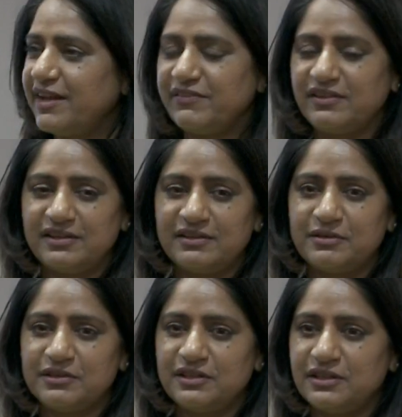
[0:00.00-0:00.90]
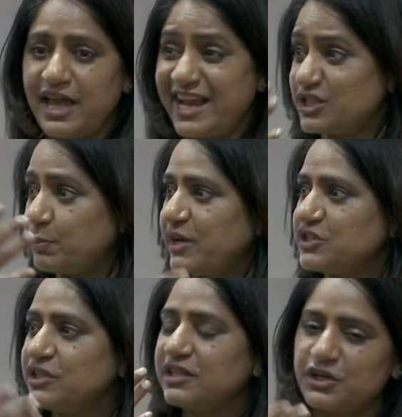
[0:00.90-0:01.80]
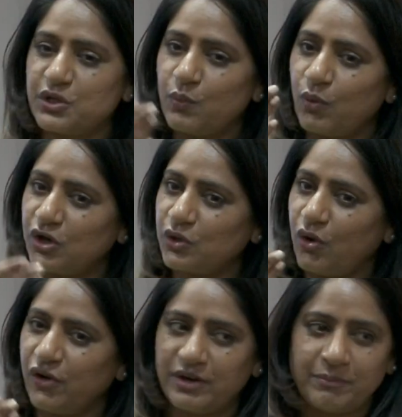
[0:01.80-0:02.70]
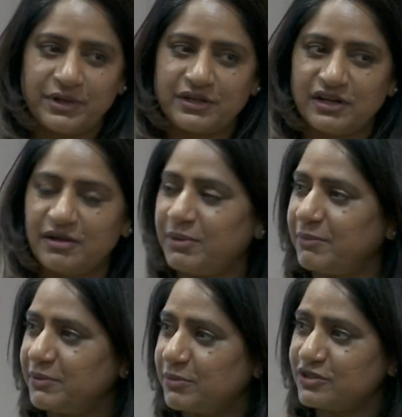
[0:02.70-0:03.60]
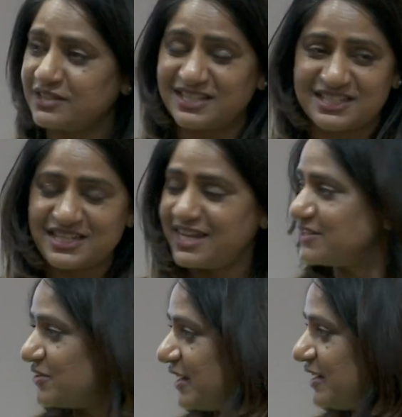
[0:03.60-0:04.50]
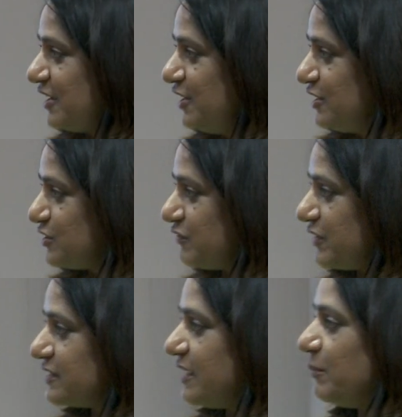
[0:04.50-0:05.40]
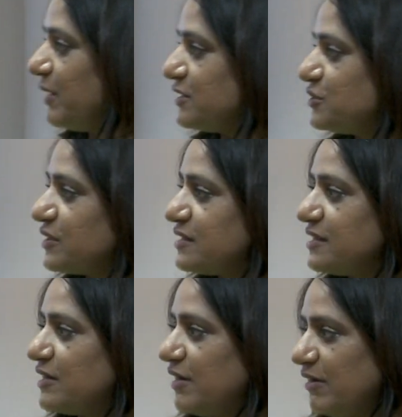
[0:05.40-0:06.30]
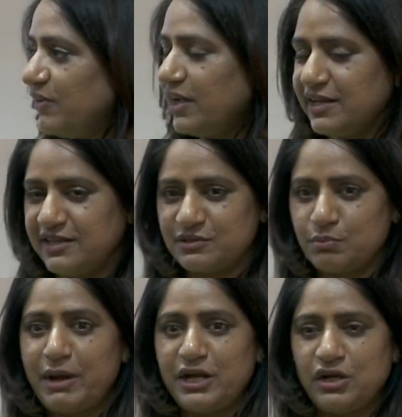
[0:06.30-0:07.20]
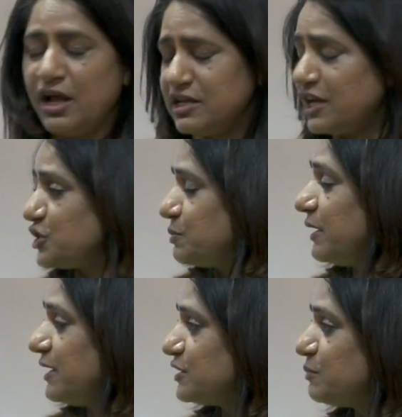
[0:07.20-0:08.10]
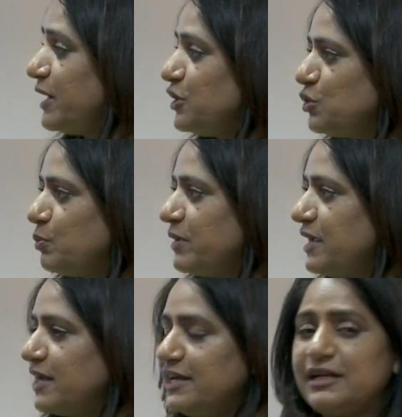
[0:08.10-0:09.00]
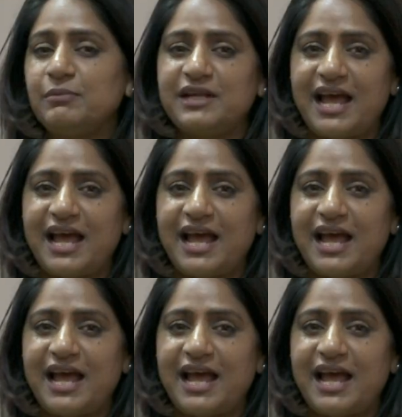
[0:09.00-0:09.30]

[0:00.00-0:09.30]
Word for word: and the, the expression that you want on a particular puppet because that stays, right? So for example, as you can see, Ravana is meant, Lakshman is meant to be a little bit